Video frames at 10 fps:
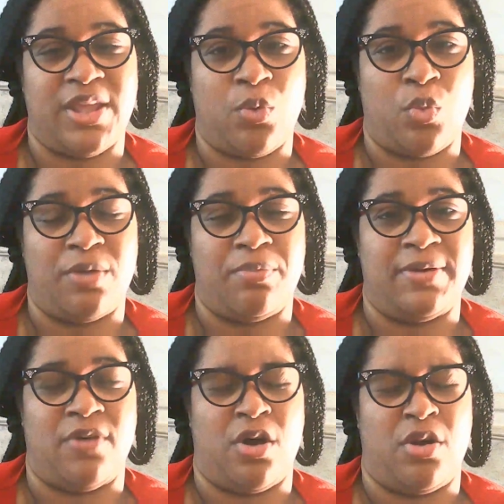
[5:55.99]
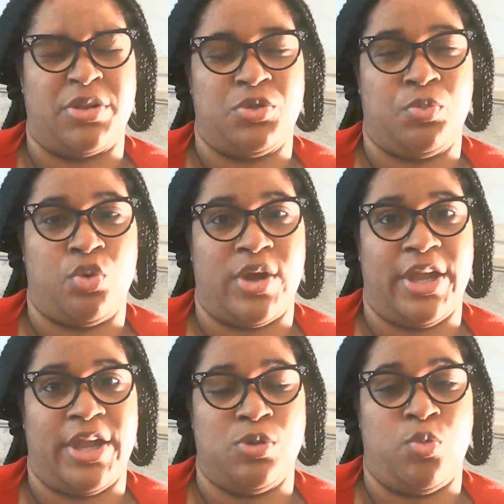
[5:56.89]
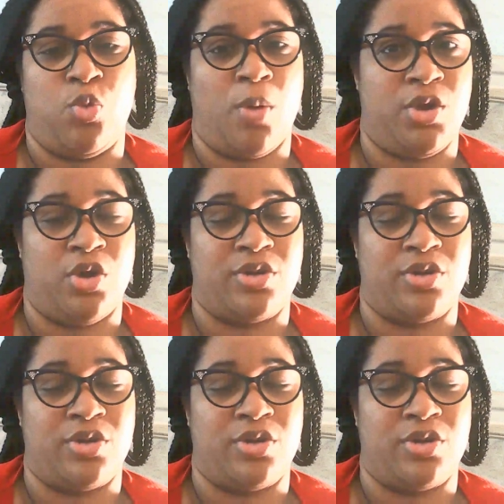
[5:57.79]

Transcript: they would have been fallen to prey to Poromir